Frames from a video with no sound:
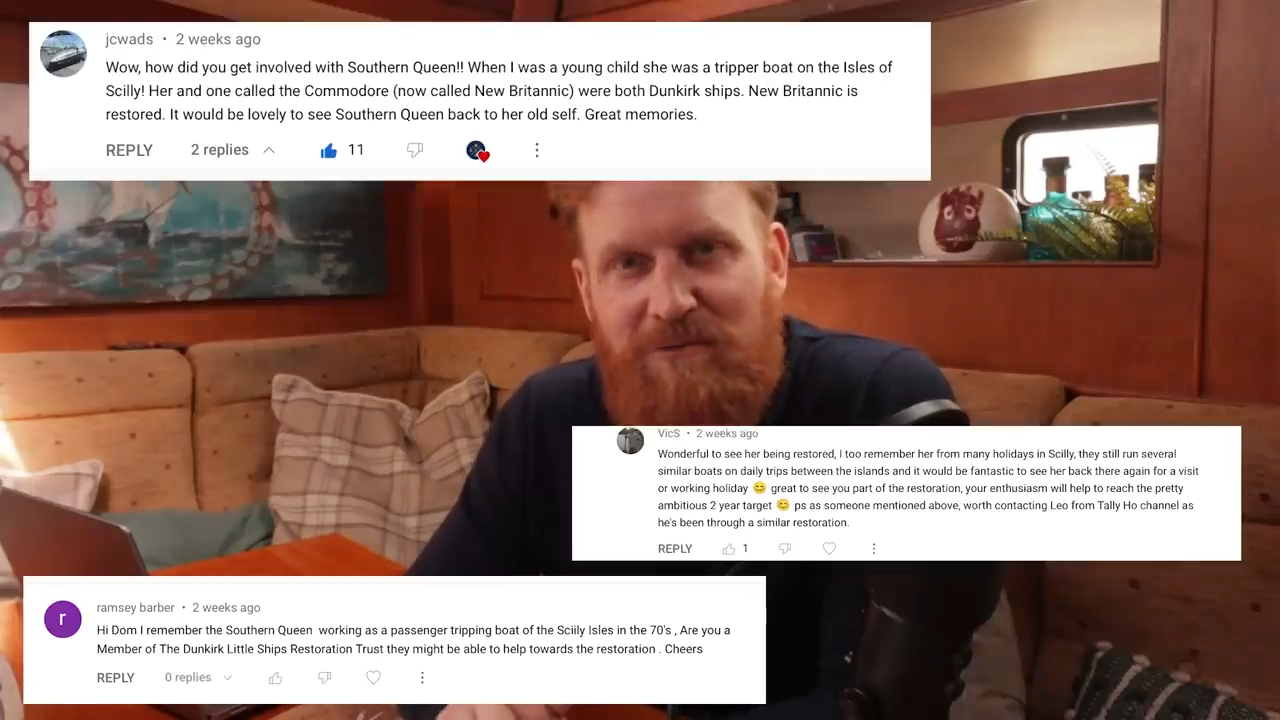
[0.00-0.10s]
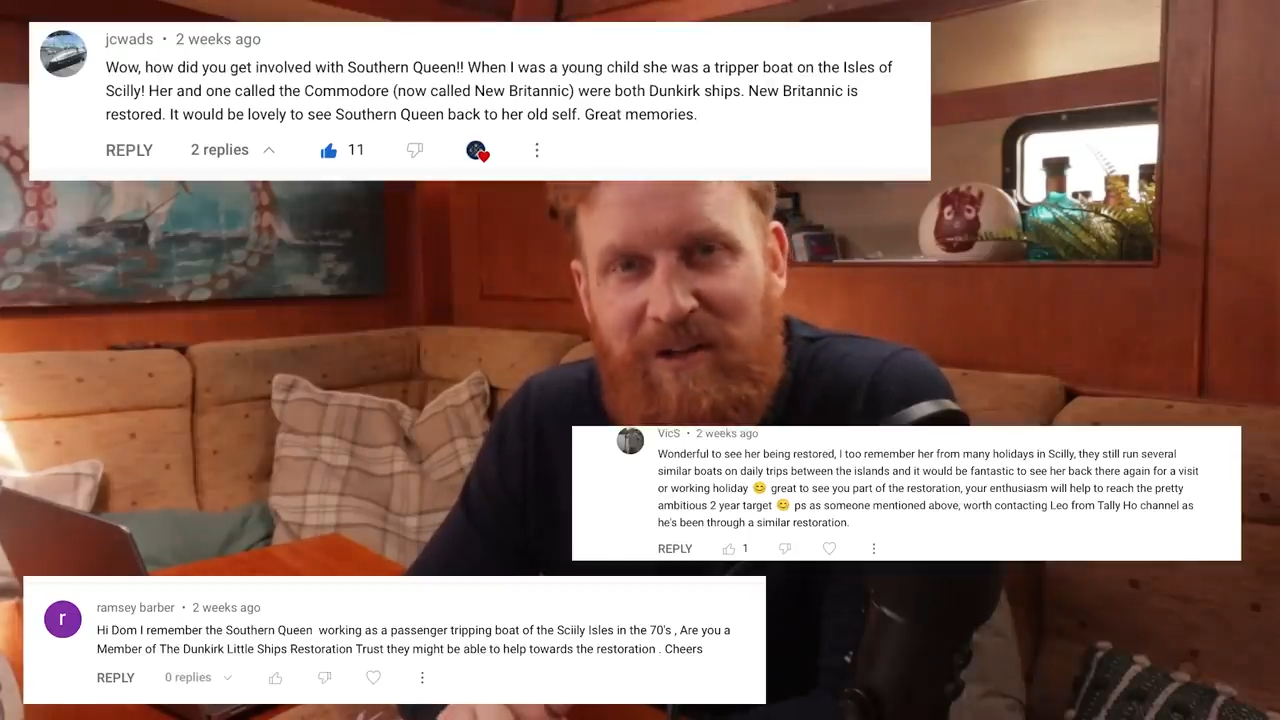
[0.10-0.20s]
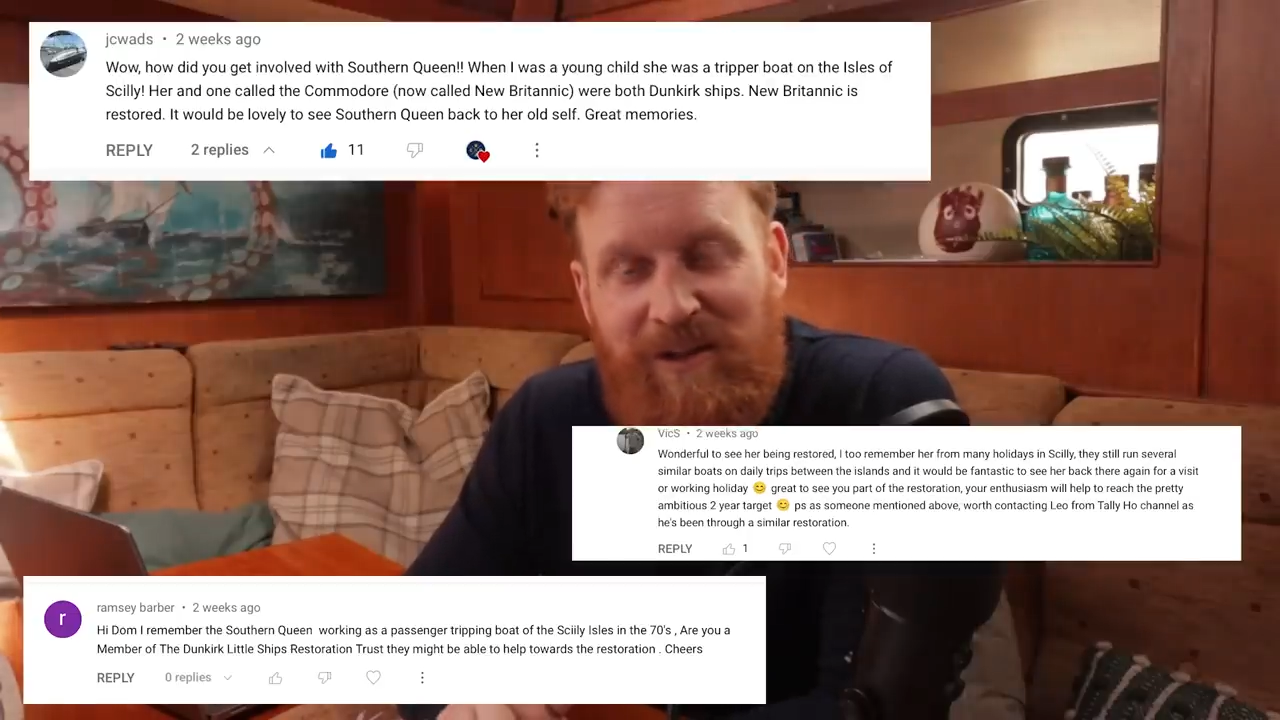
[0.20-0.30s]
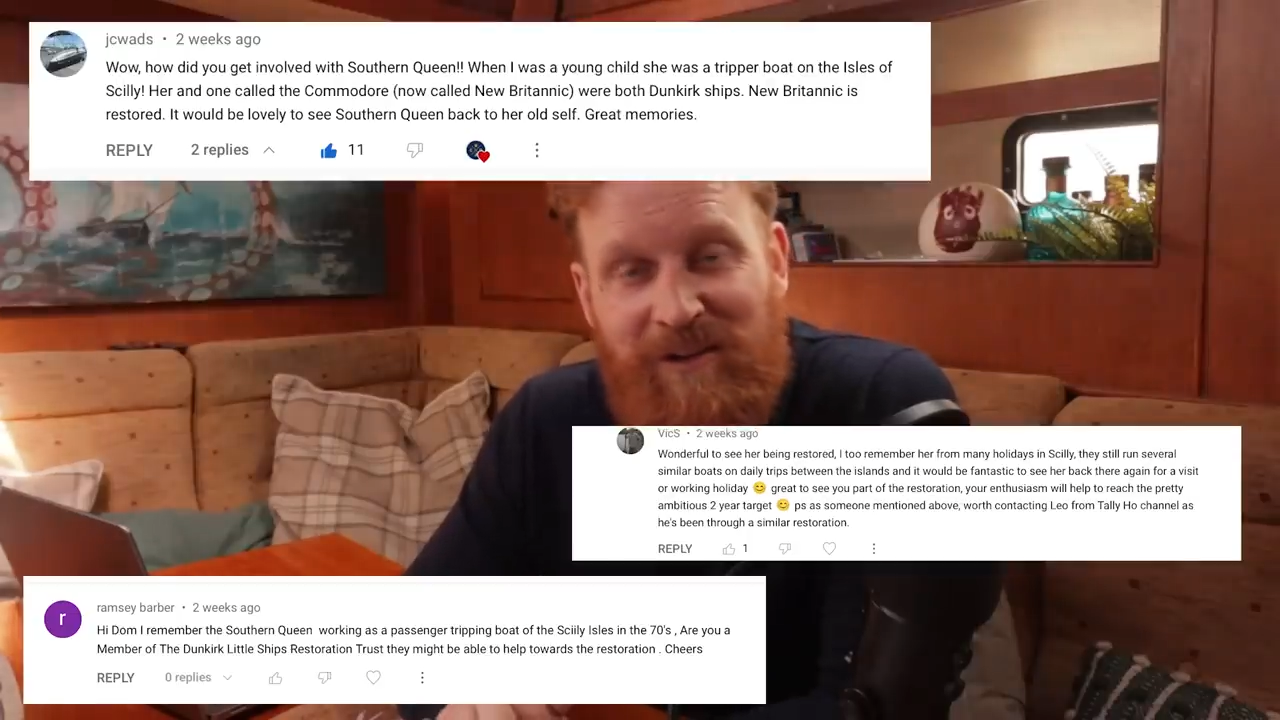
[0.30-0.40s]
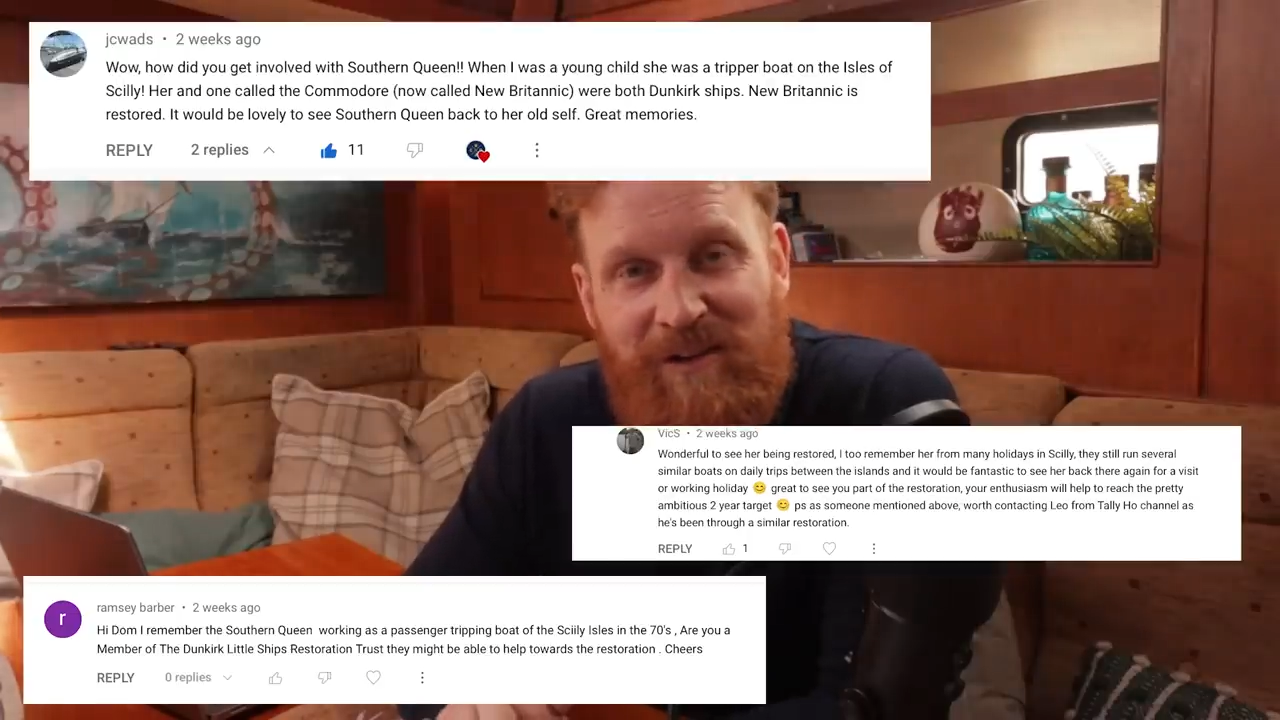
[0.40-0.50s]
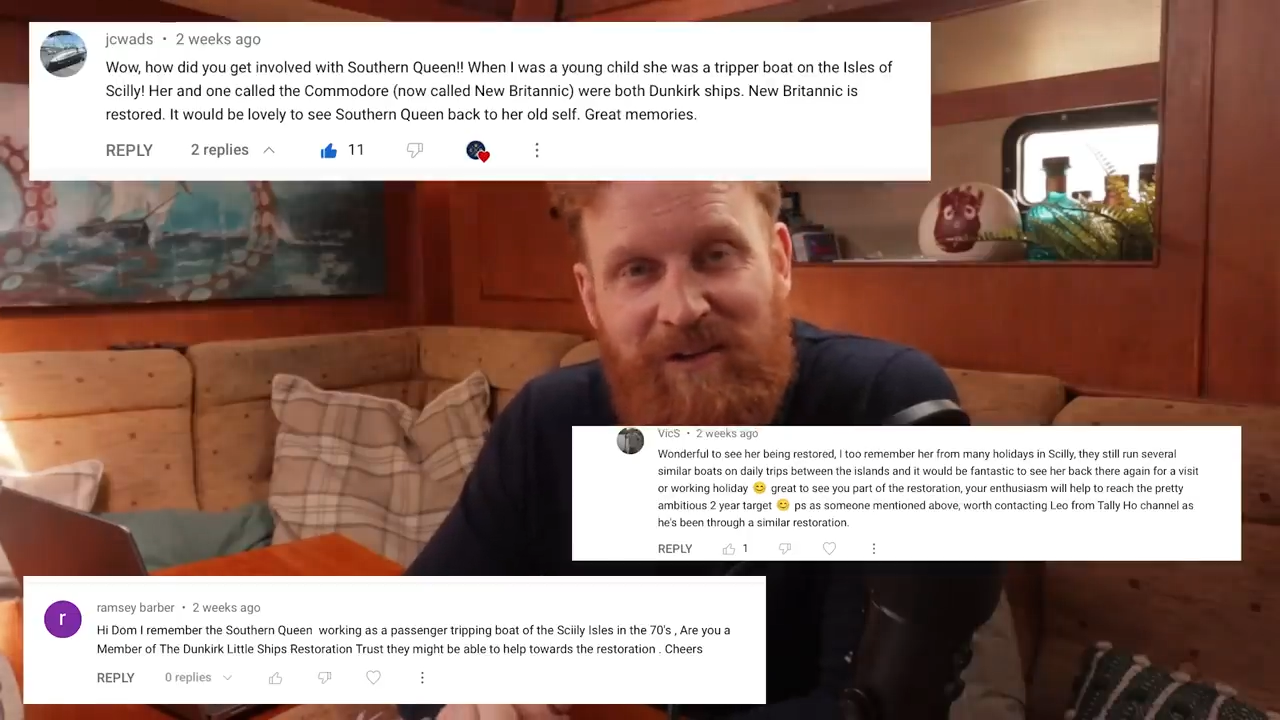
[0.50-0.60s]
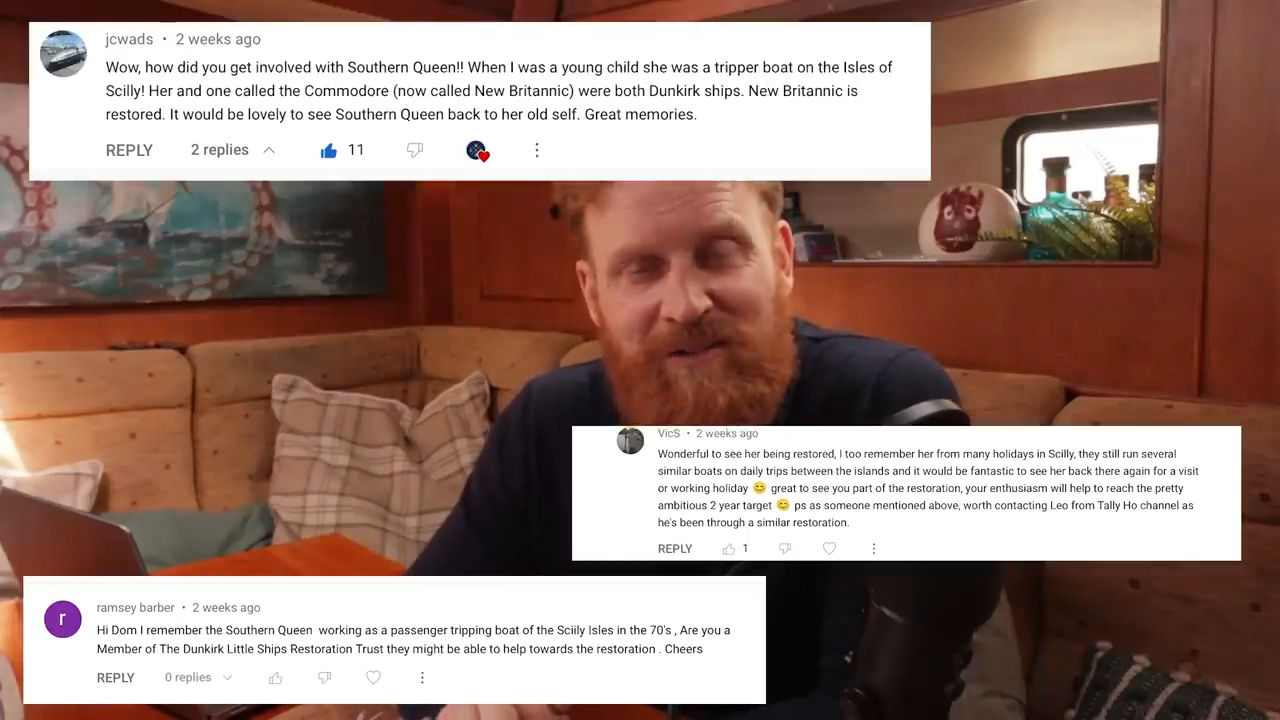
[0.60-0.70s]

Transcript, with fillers: regarding